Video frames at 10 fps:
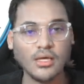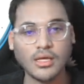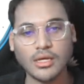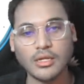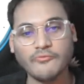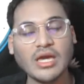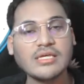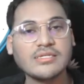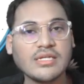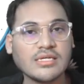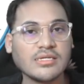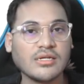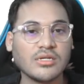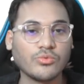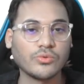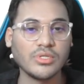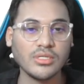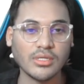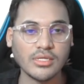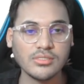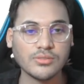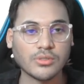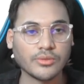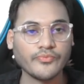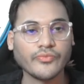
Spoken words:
and virus detection and removal and so on.